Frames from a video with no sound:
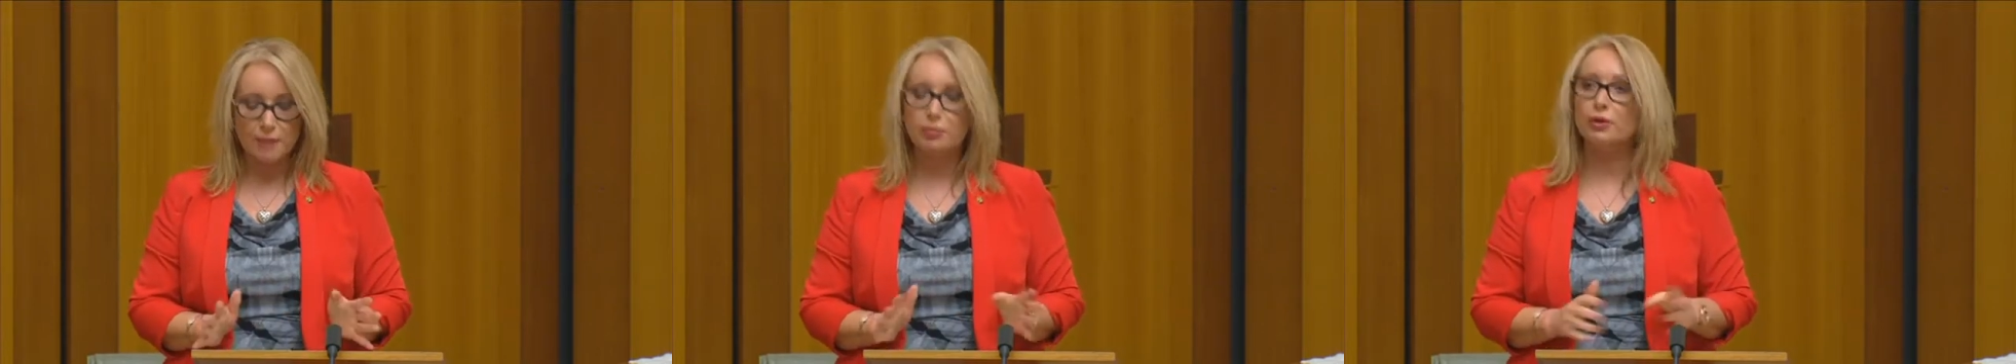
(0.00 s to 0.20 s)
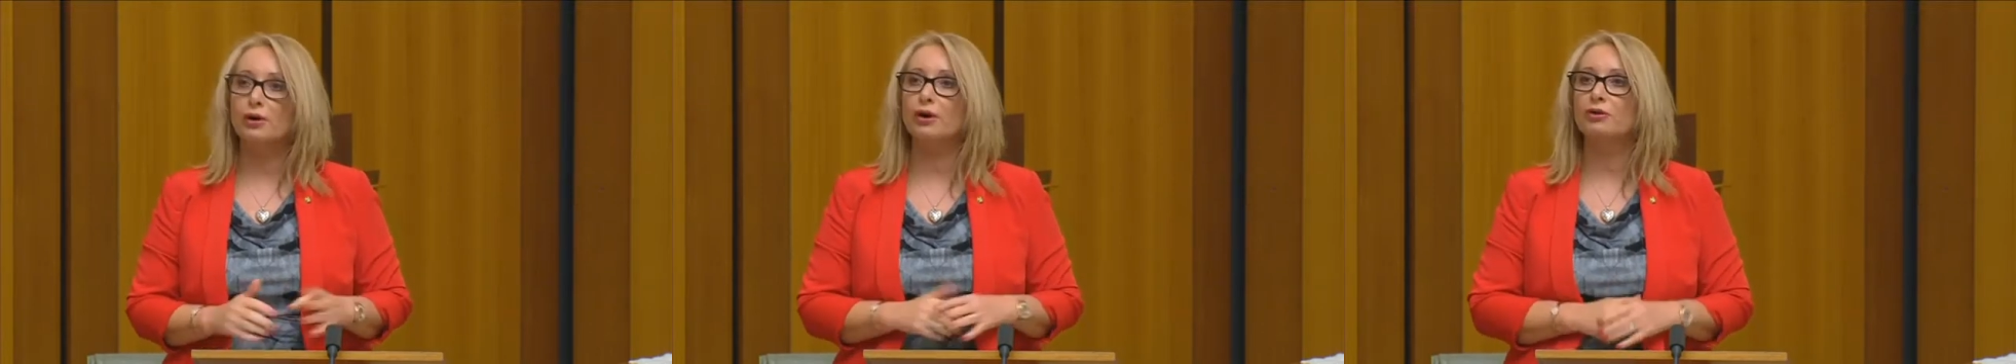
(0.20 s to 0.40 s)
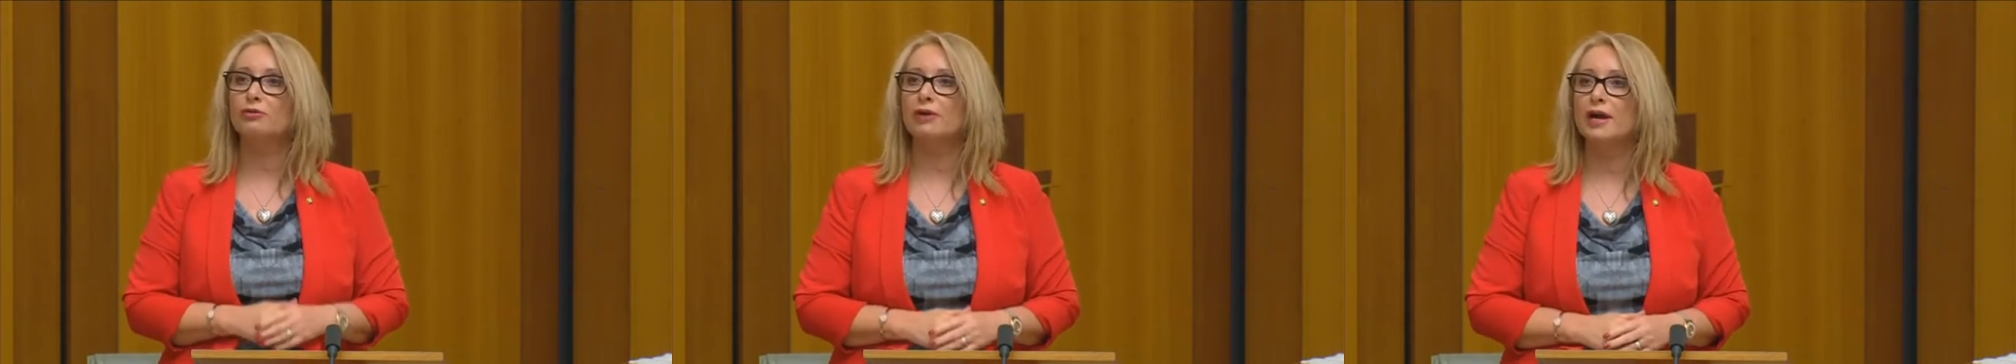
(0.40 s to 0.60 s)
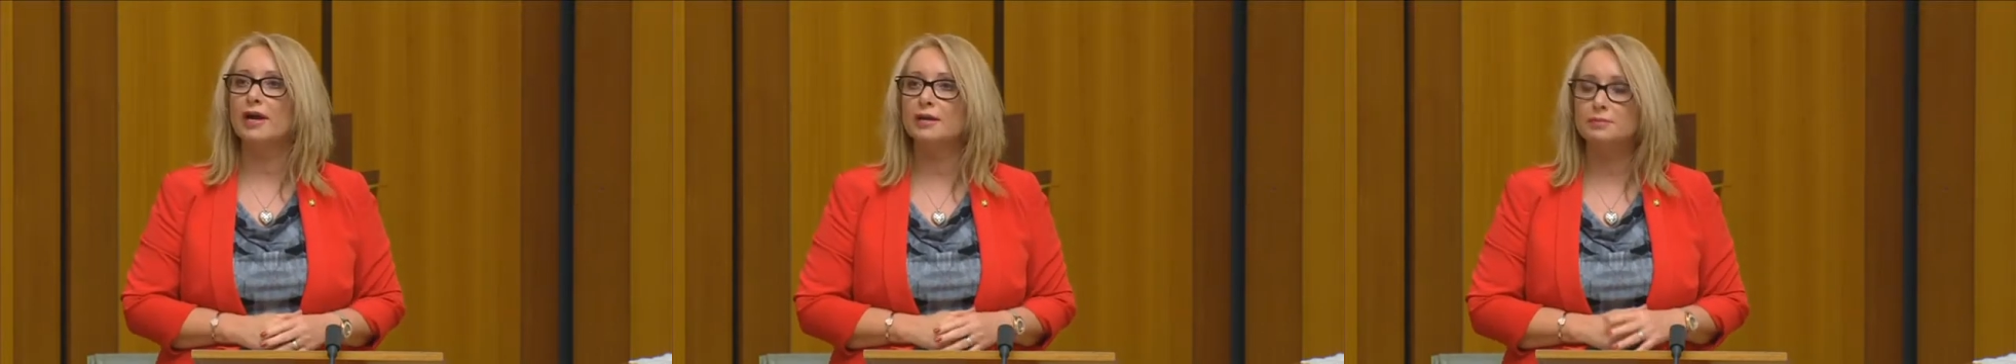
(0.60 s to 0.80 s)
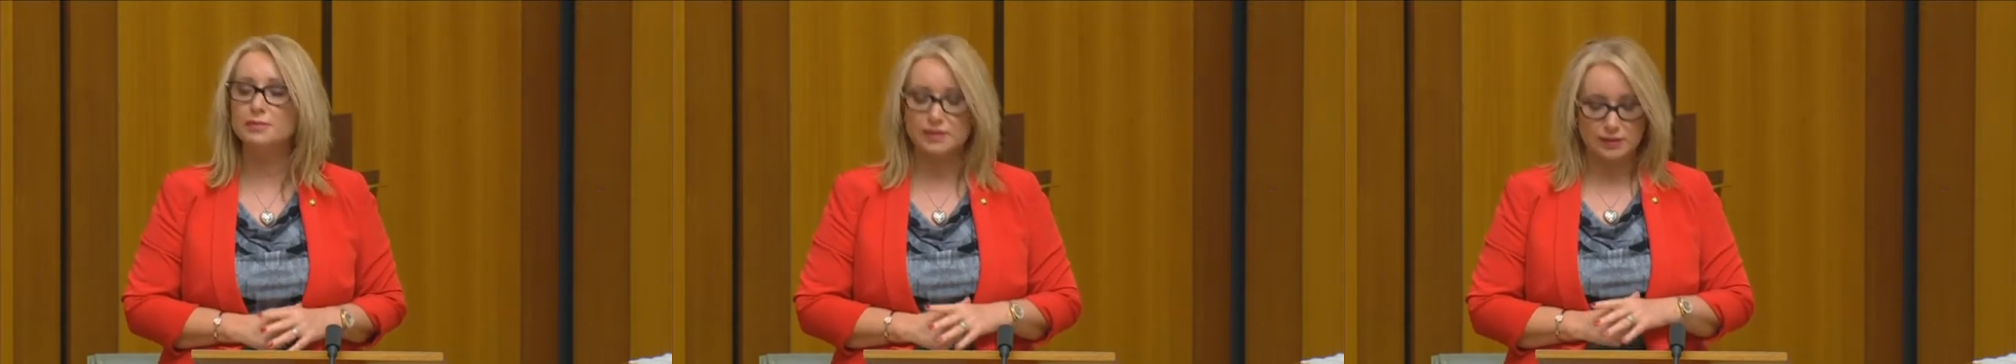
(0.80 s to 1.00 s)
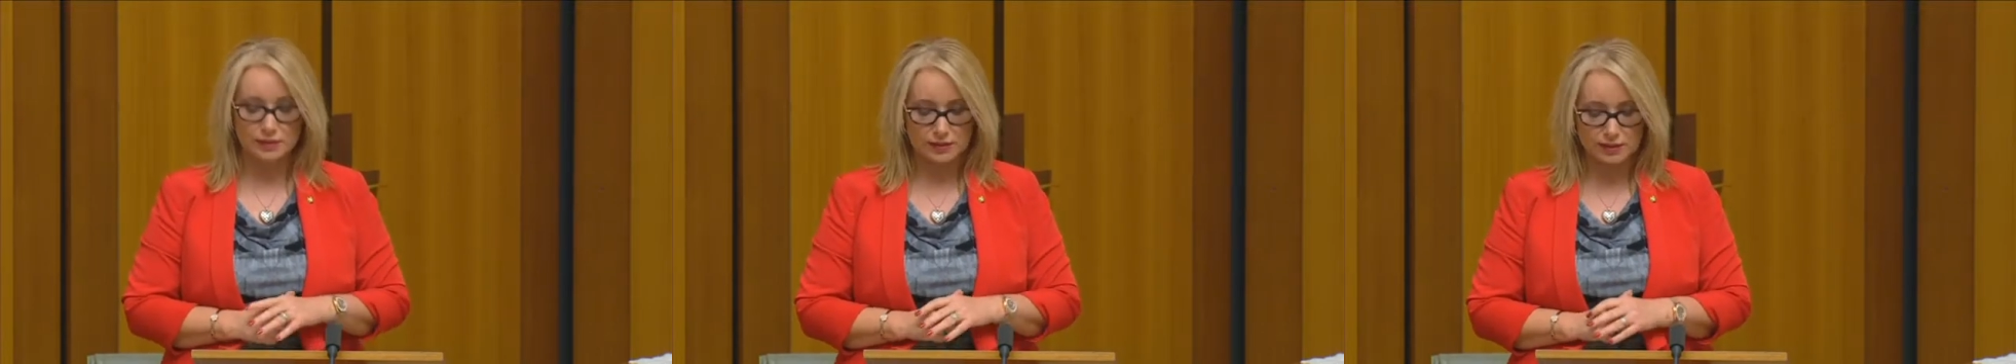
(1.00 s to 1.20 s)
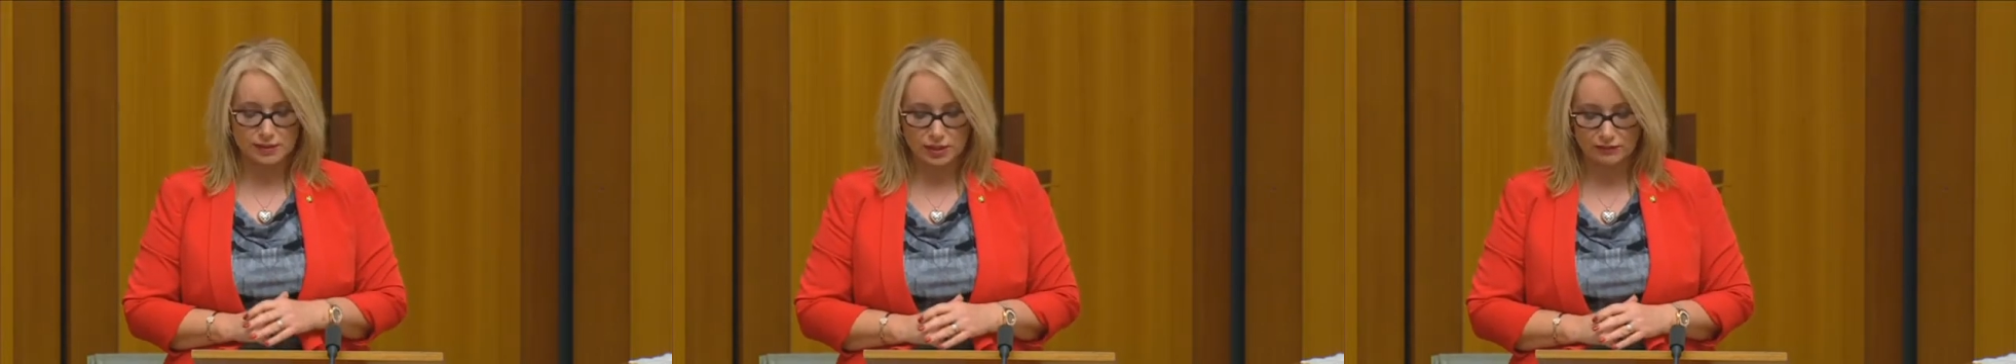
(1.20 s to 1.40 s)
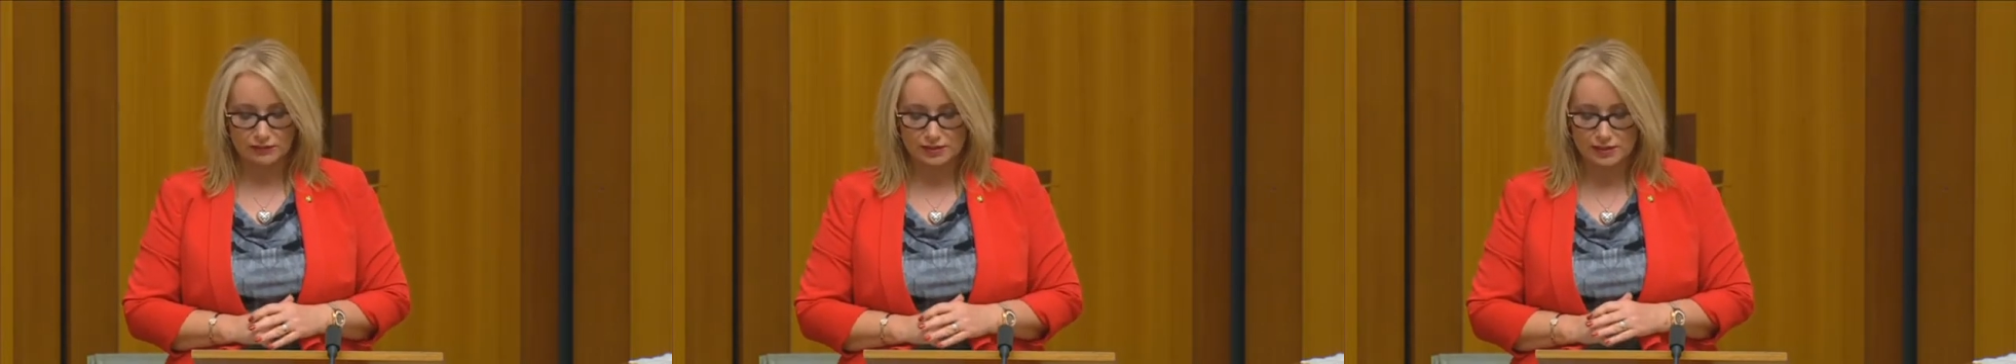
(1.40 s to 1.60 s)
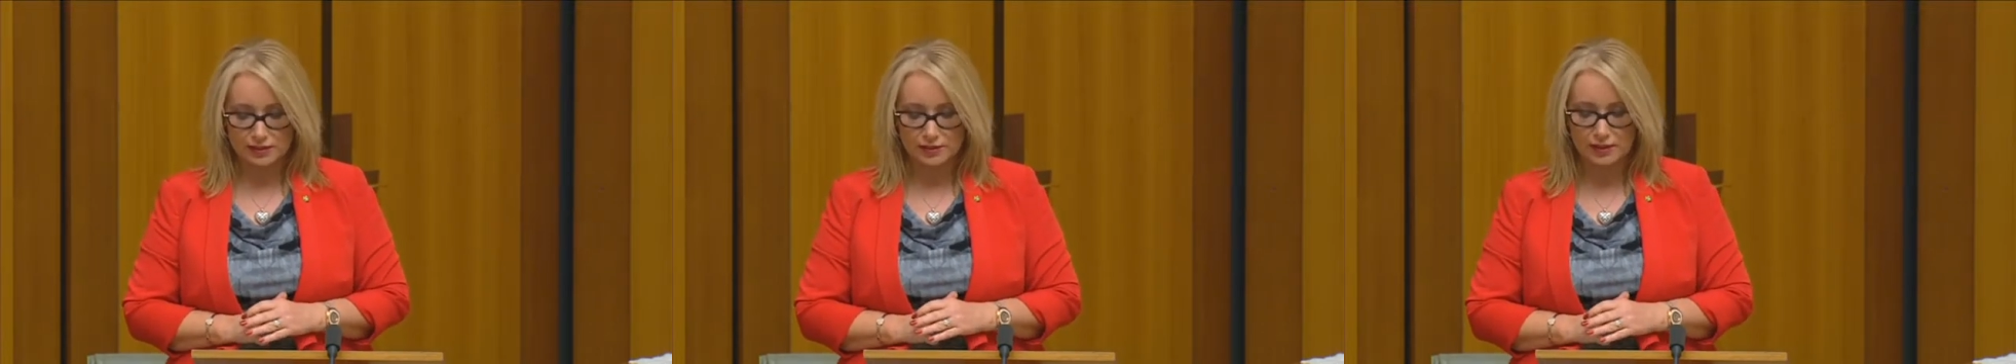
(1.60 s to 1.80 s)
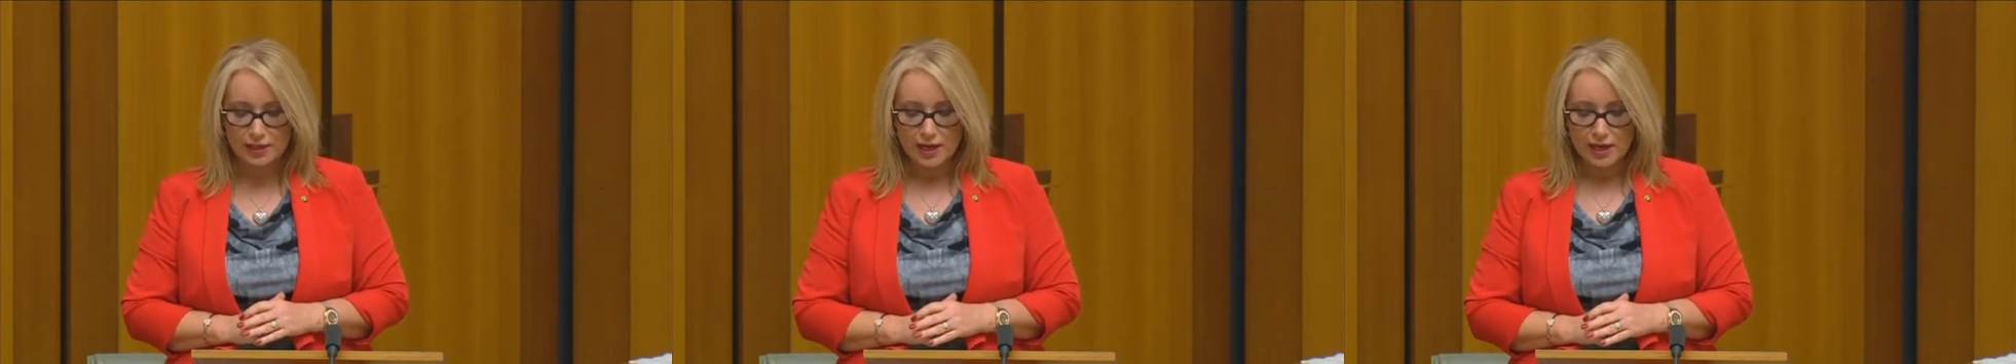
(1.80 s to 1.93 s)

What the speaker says: programs and services